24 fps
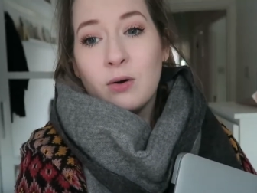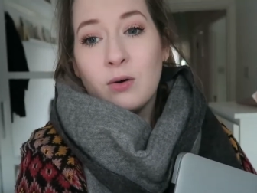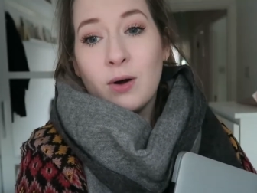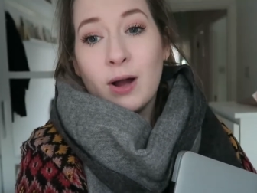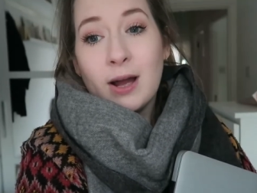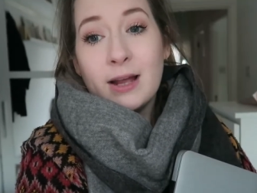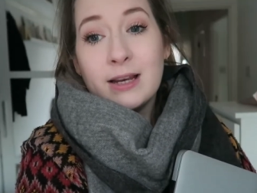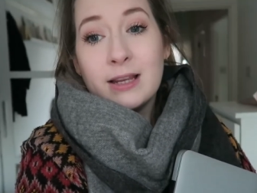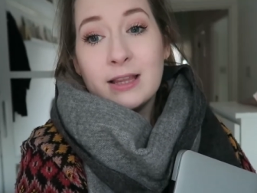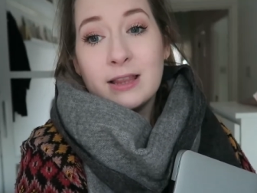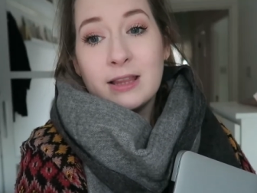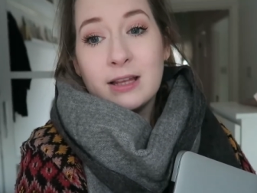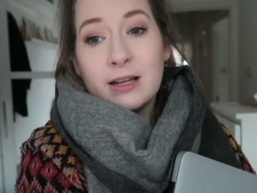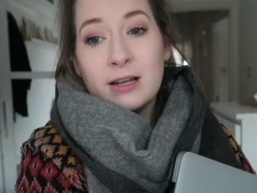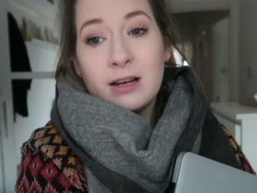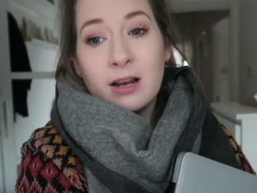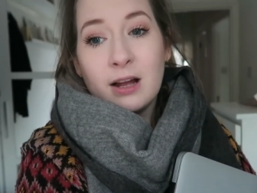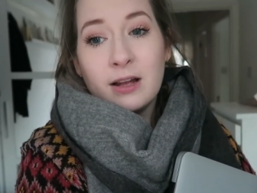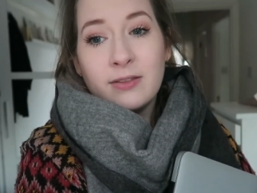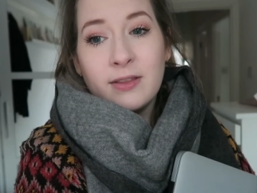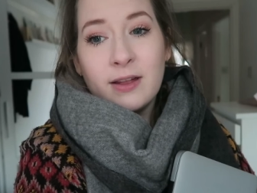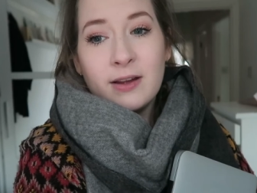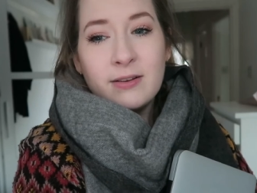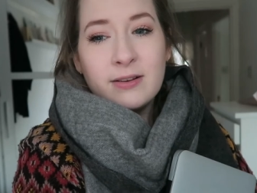or anything.
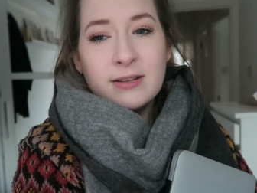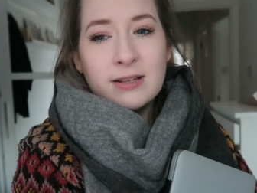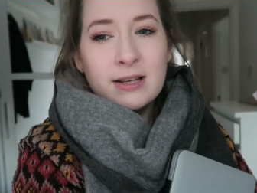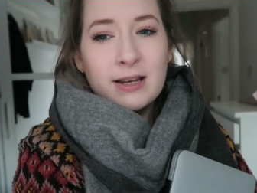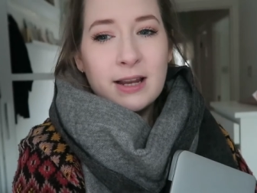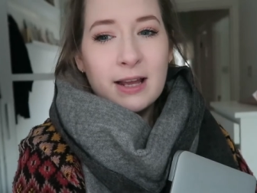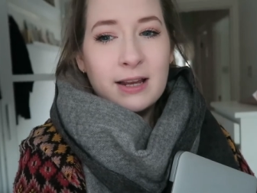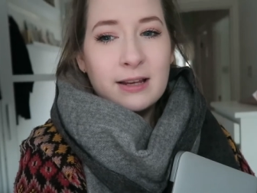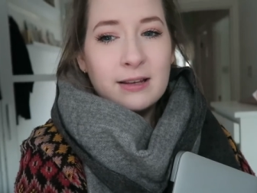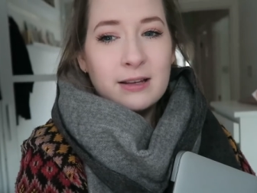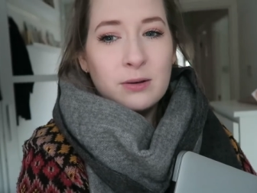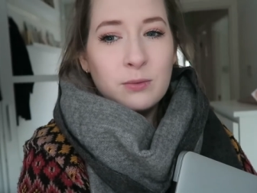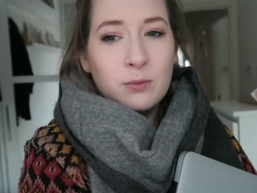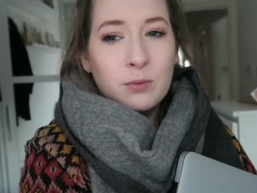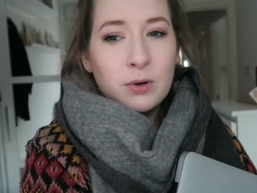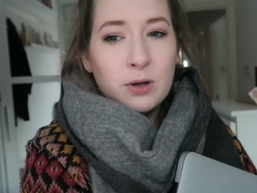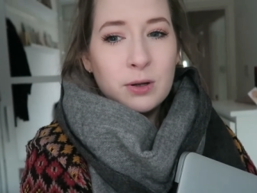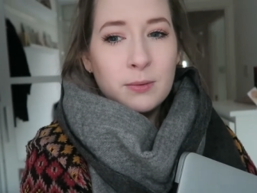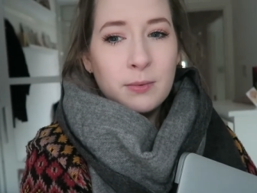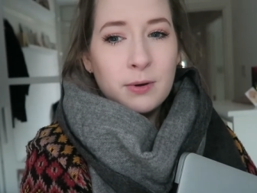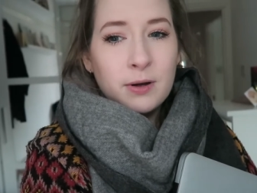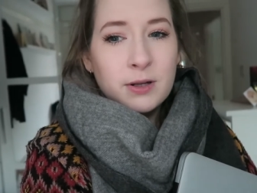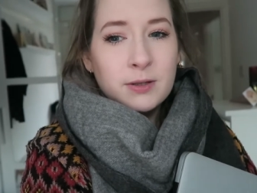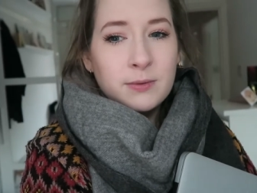Like, there is a lady
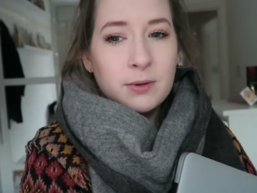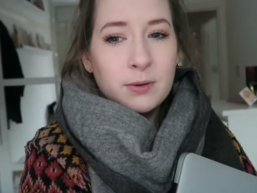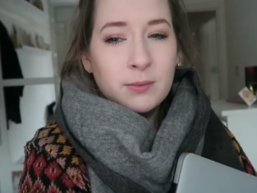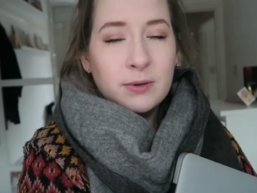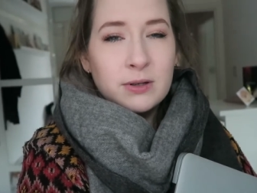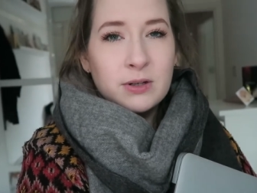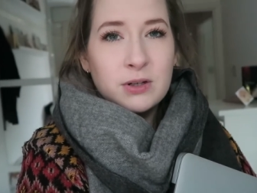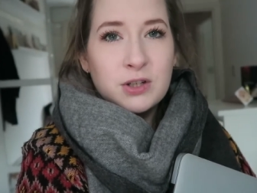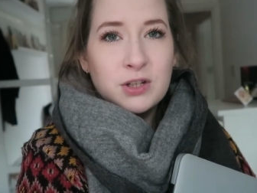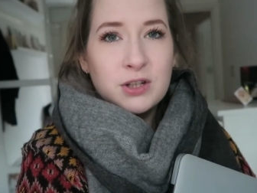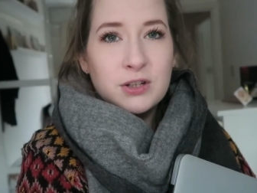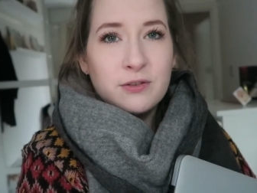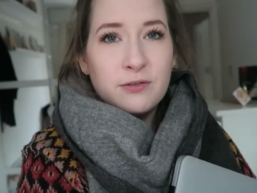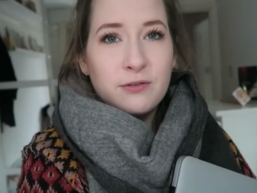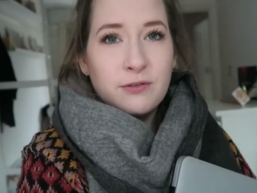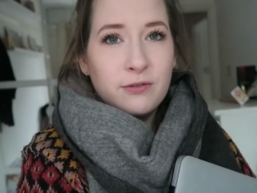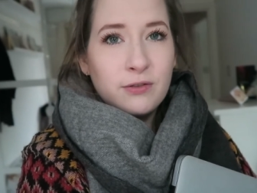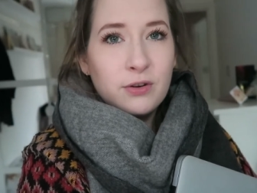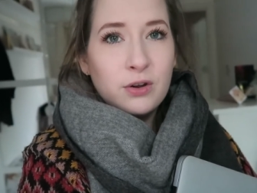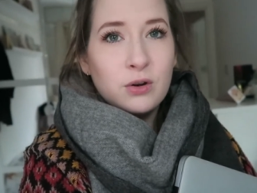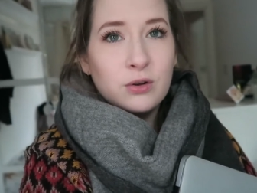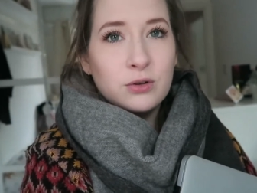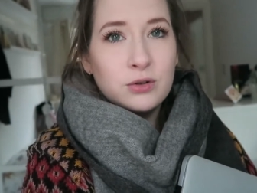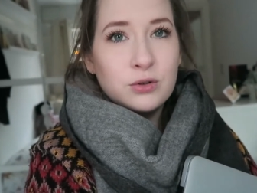walking past my window. She's
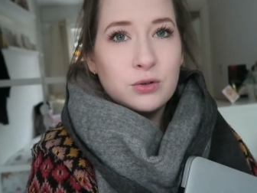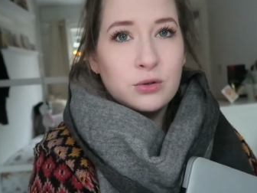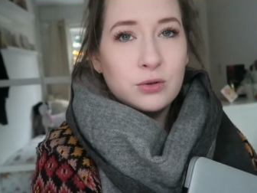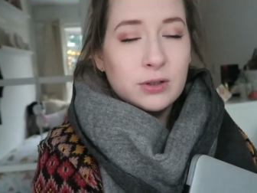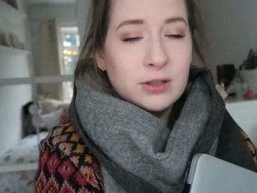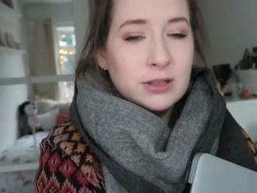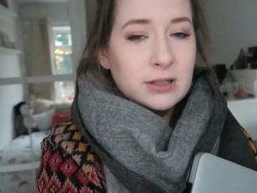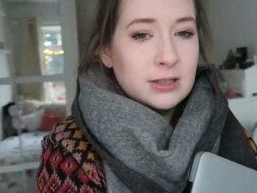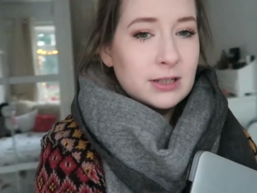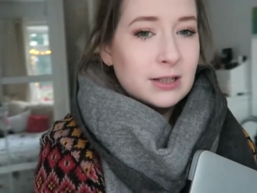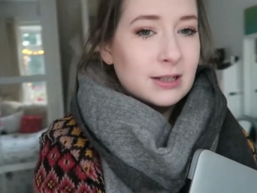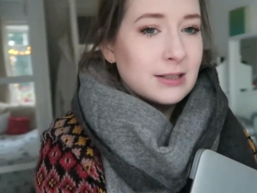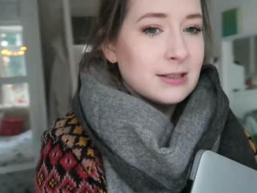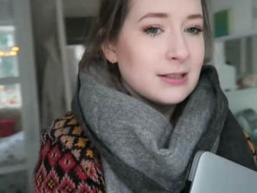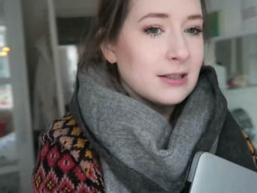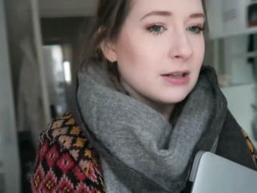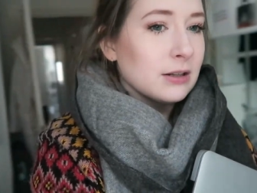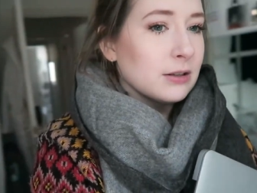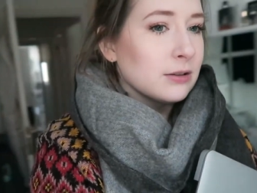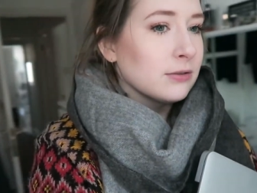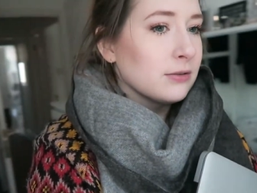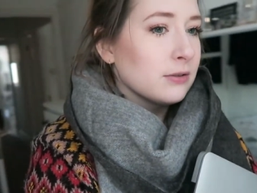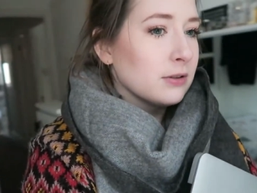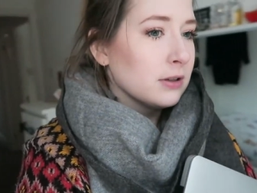full on talking to
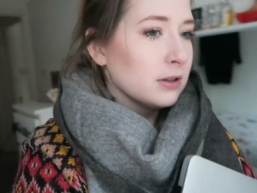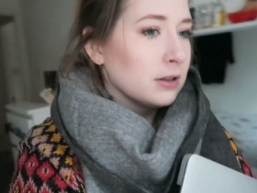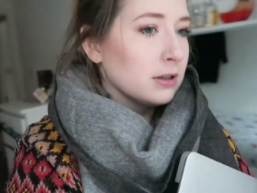herself.